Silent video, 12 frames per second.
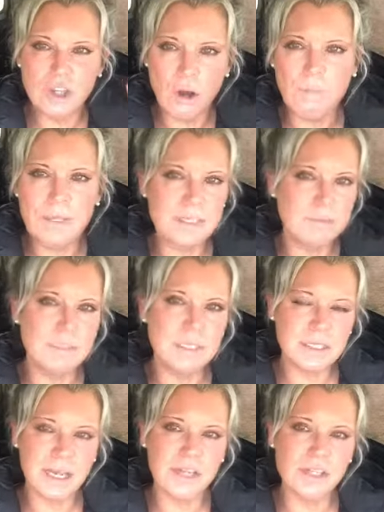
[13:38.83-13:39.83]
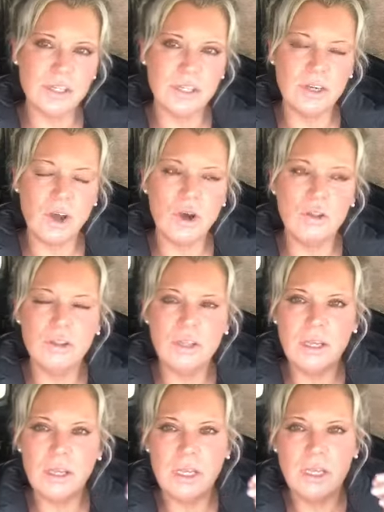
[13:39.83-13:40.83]
topics of discussion on
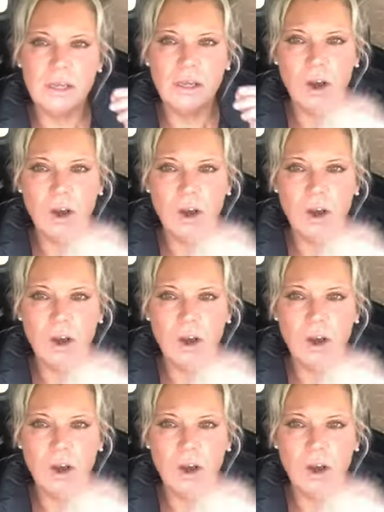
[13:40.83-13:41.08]
this